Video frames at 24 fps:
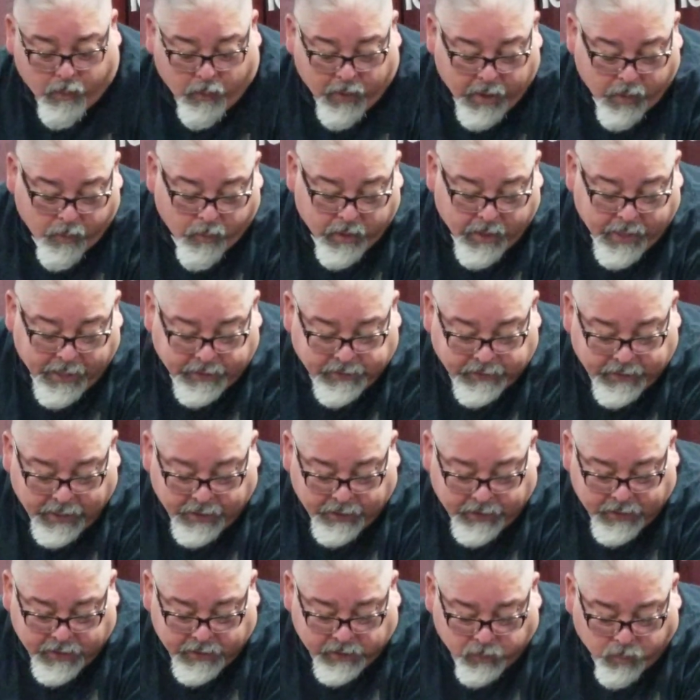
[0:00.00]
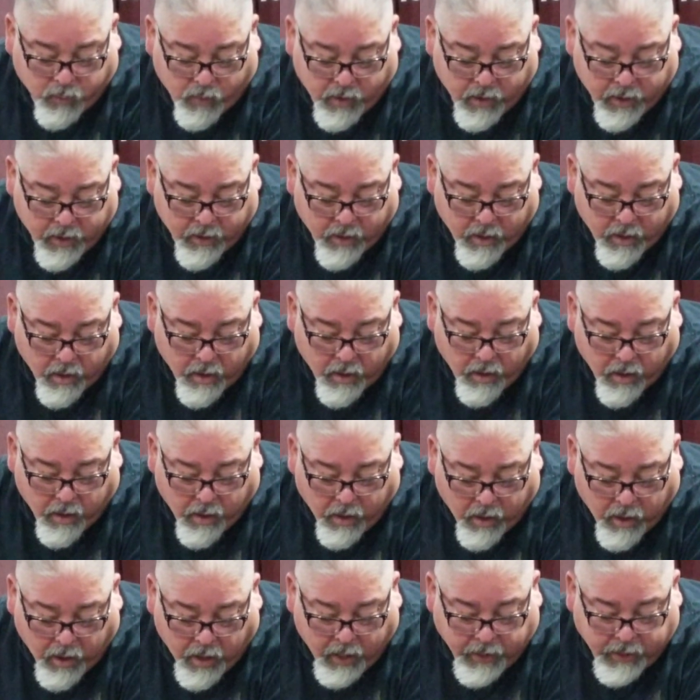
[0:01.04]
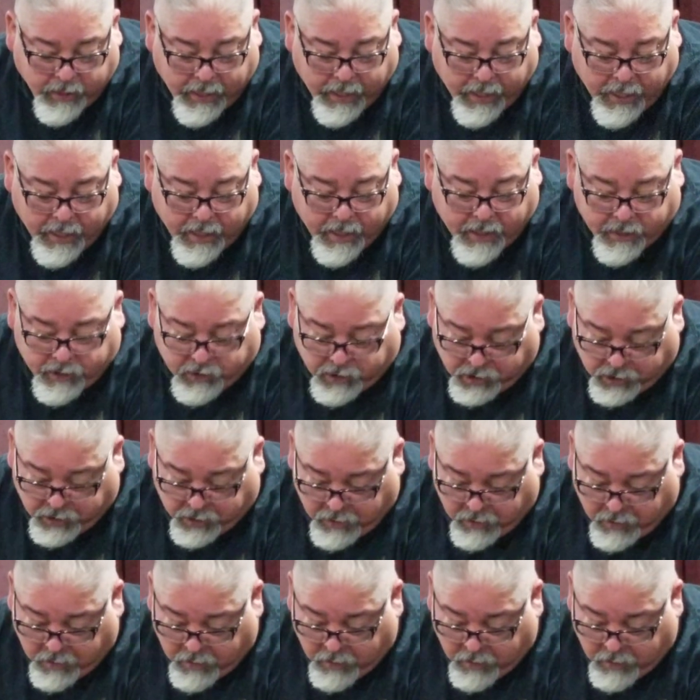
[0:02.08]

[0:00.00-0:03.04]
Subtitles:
way when I set this one on the edge,